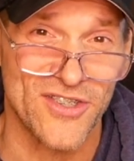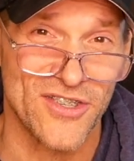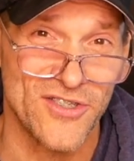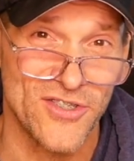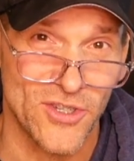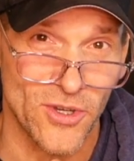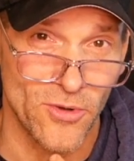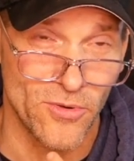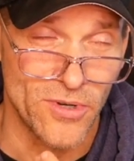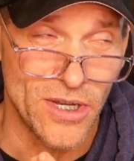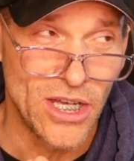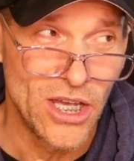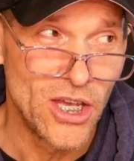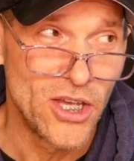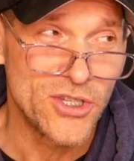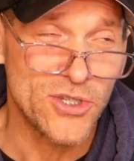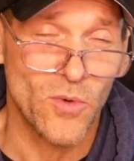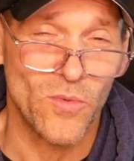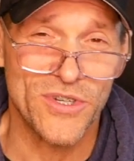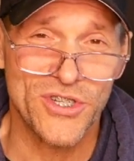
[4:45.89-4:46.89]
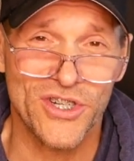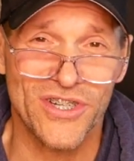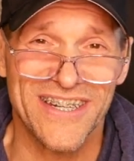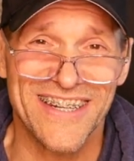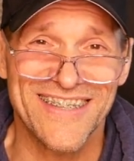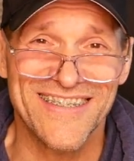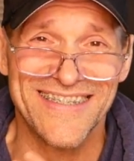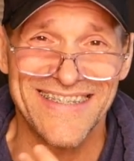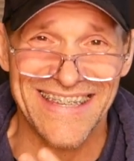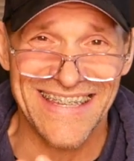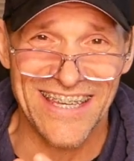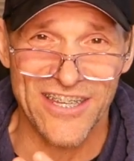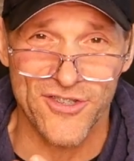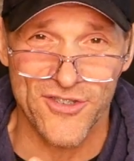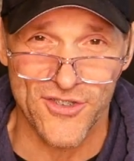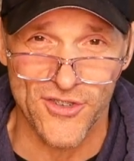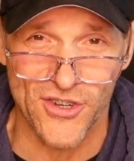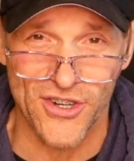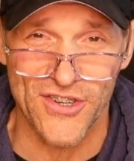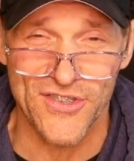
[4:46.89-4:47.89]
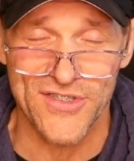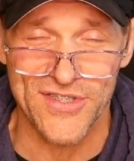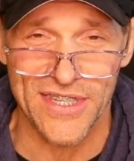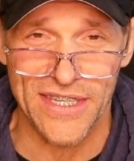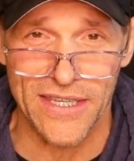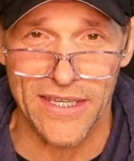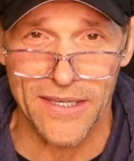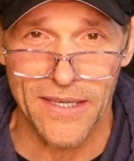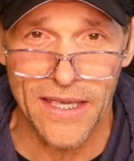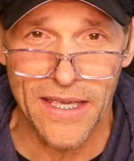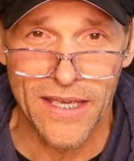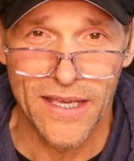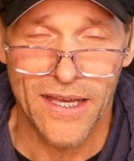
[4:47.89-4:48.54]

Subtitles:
And so what you're gonna see is you're gonna see